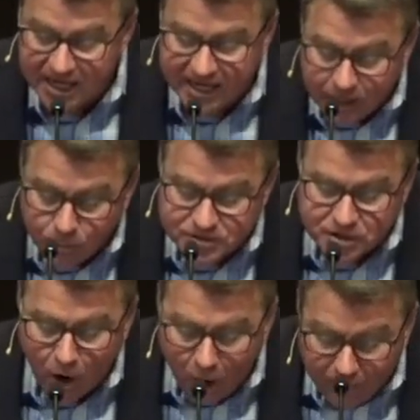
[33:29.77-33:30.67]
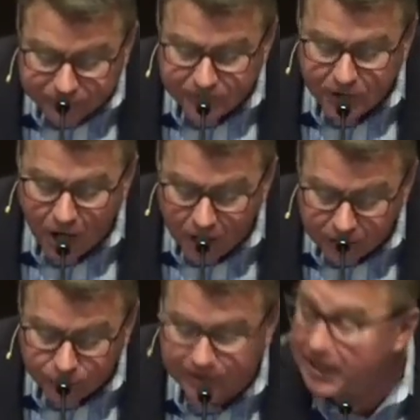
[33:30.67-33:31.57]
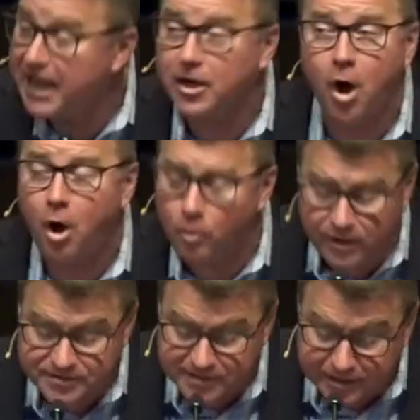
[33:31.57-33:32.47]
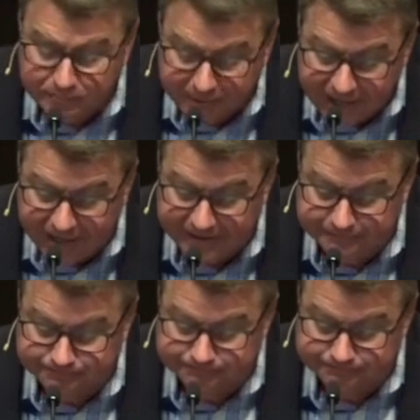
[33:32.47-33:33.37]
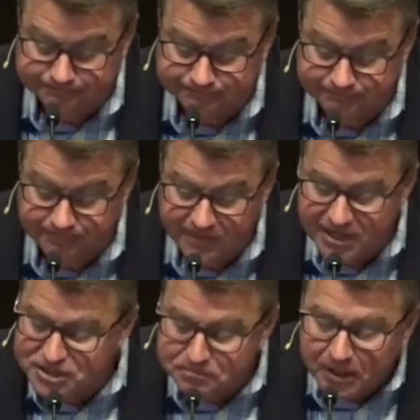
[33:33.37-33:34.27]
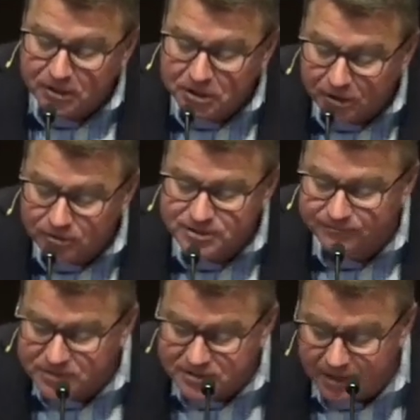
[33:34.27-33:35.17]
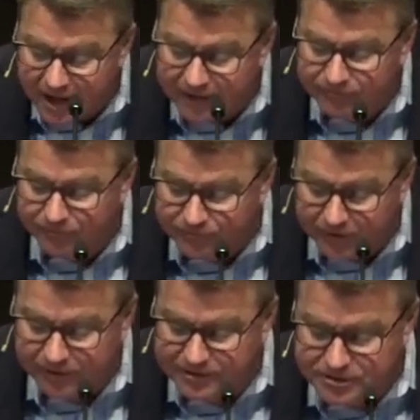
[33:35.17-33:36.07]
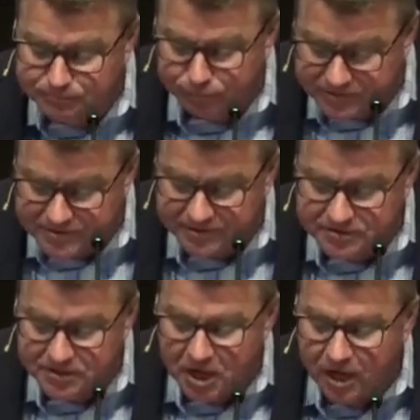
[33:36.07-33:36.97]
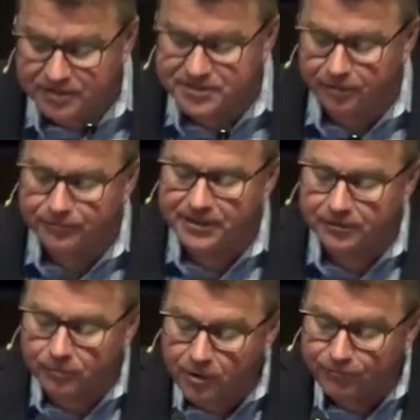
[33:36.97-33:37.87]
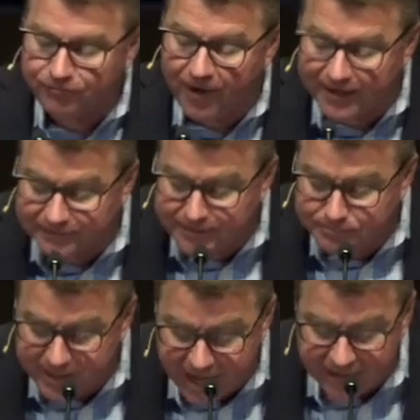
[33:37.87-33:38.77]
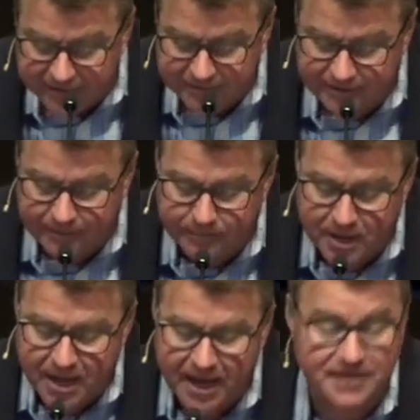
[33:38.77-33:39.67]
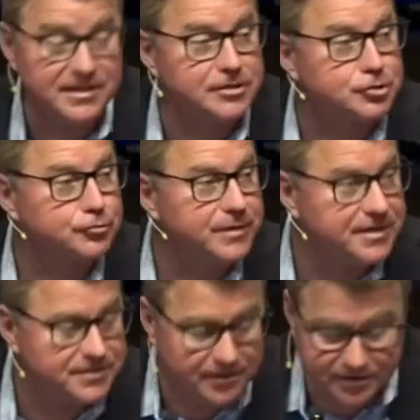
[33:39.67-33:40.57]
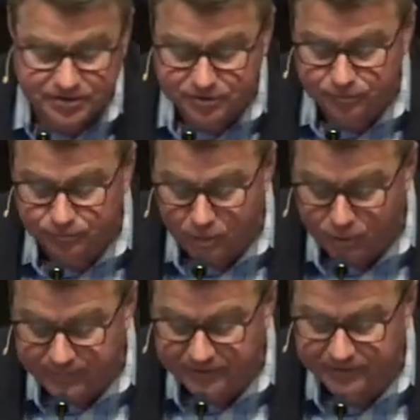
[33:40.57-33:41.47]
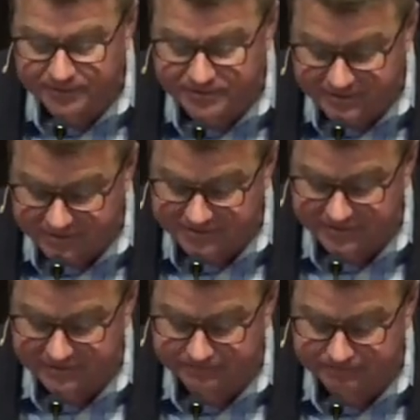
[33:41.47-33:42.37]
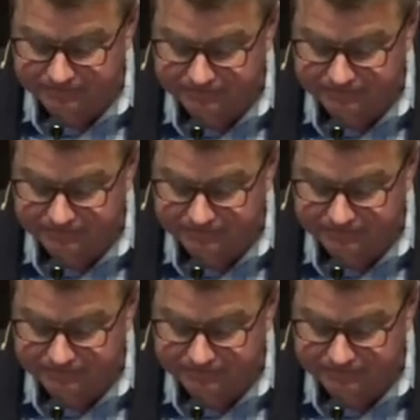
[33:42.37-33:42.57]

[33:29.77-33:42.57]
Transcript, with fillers: He was often hungry and always in pain. He spent years of his life in various prisons until Nero finally beheaded him as a treasonous Roman citizen.